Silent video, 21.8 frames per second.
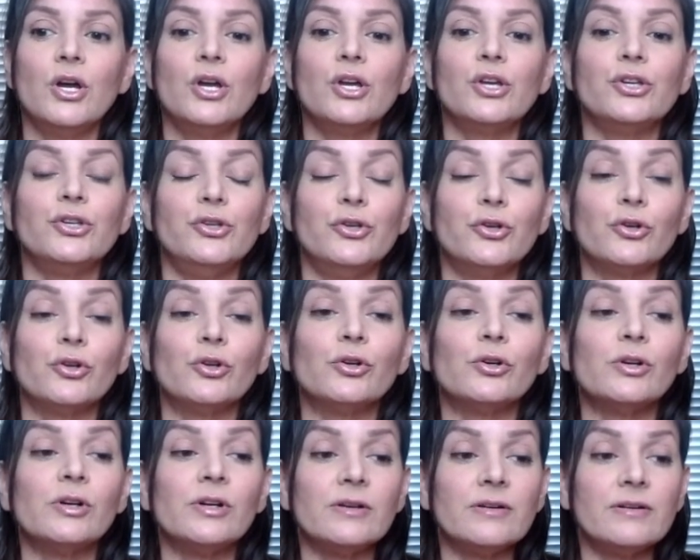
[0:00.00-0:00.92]

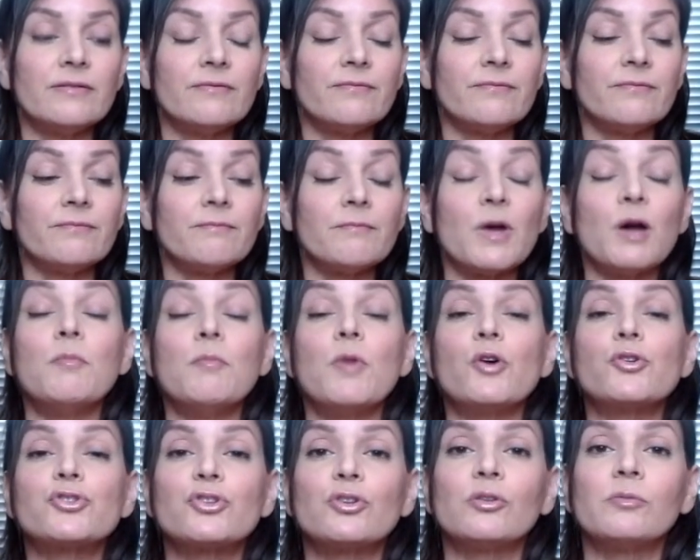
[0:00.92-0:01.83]
your
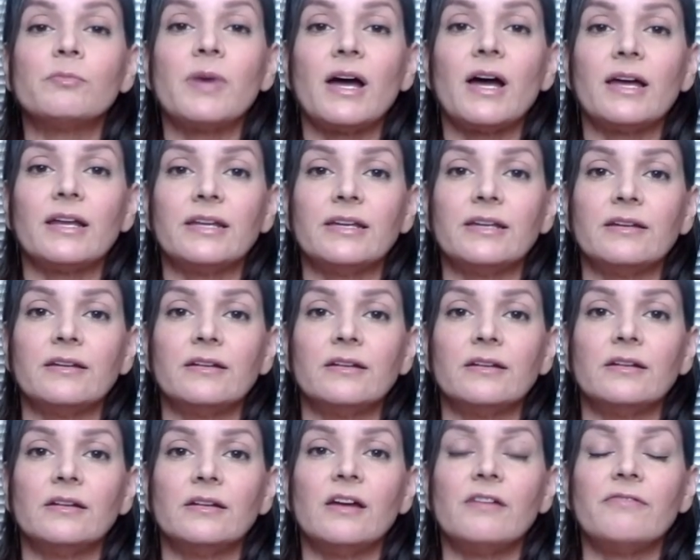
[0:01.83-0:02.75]
emotional body
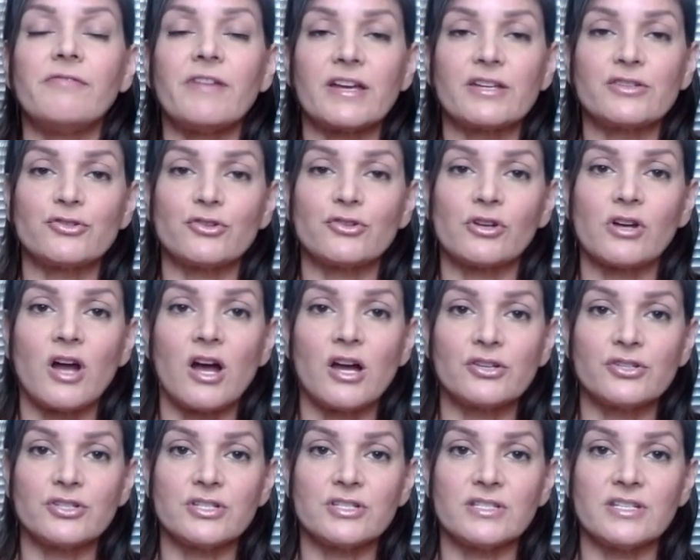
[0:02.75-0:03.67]
affects your
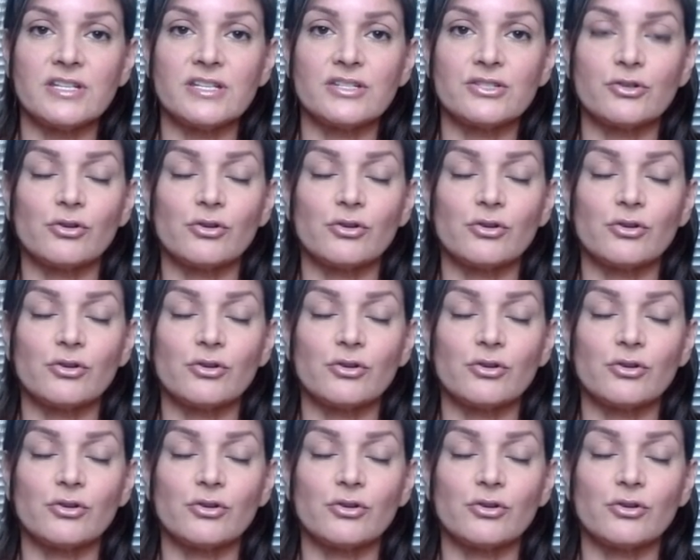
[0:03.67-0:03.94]
consciousness,